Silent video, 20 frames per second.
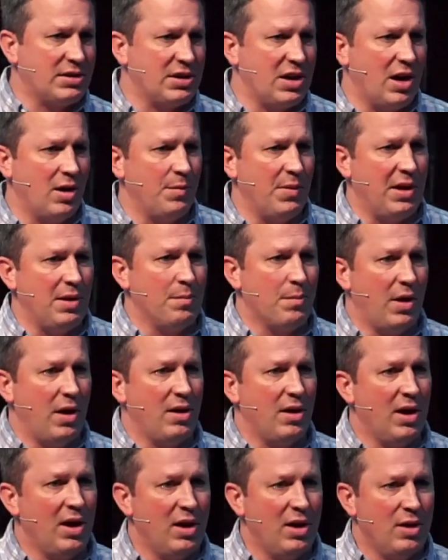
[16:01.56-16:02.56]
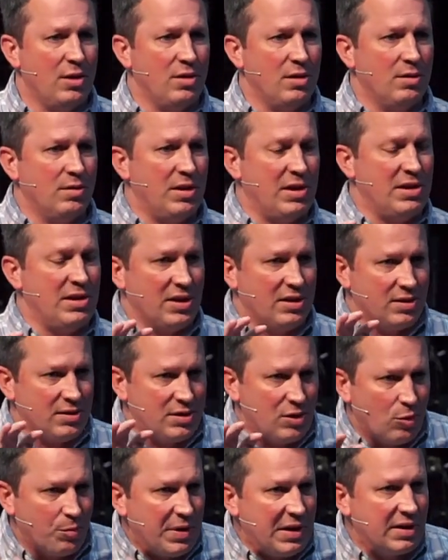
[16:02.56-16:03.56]
coming, but he says,
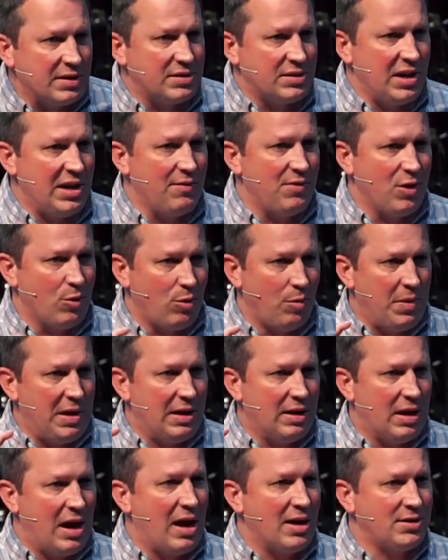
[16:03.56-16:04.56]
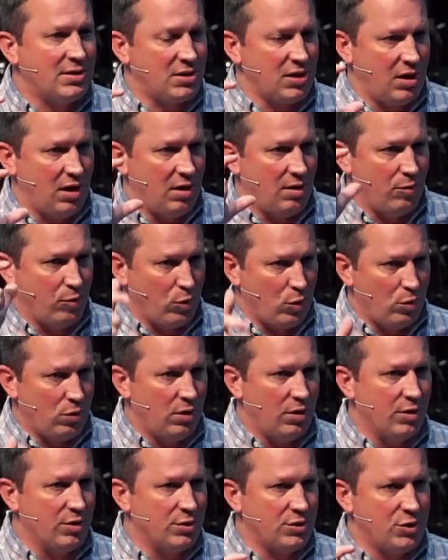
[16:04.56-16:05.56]
don't be deceived. There will be lots of
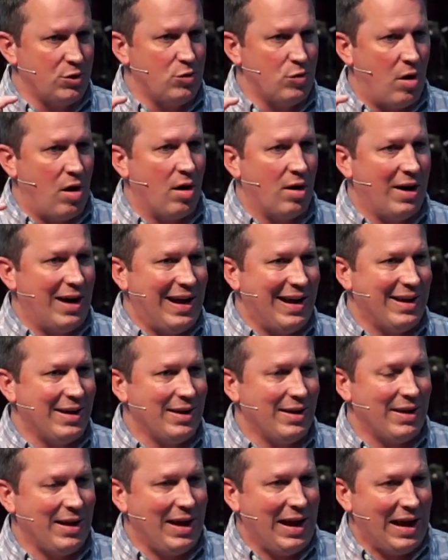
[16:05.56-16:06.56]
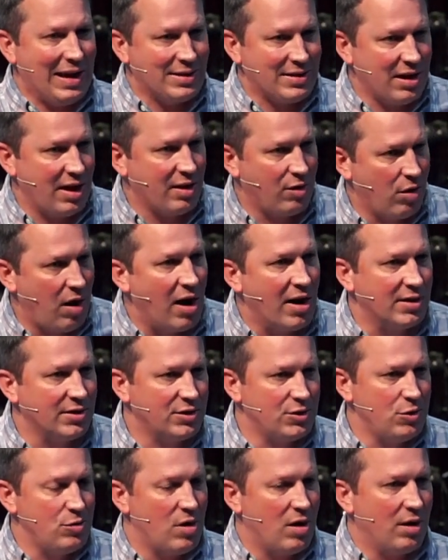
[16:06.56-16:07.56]
rulers who are antichrist,
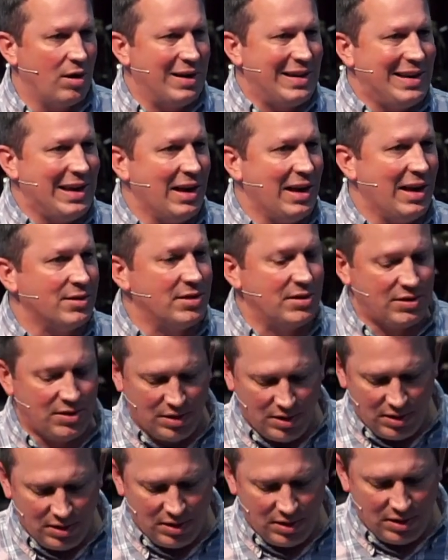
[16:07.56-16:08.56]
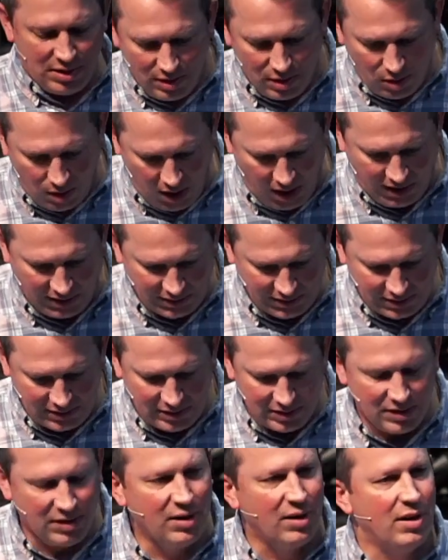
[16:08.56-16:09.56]
who are against
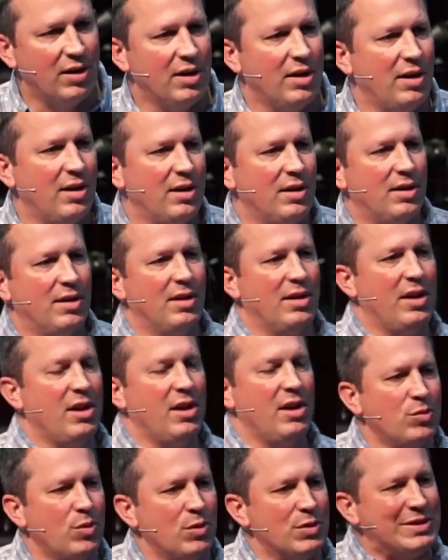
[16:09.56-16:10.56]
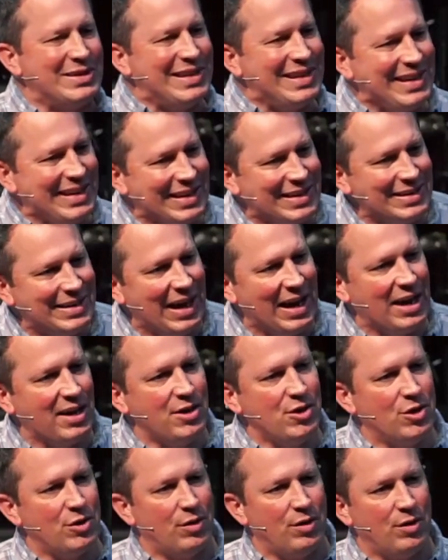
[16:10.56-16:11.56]
Christ. Here's what we're seeing in
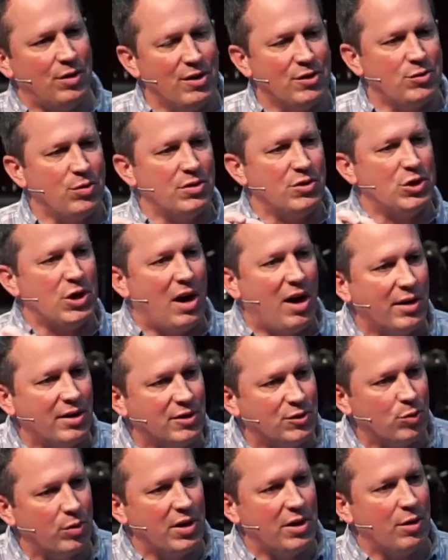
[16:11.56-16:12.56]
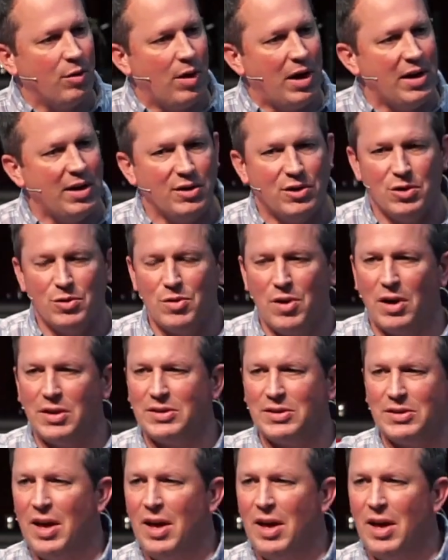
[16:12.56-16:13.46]
Daniel, and here's what John is reiterating to us,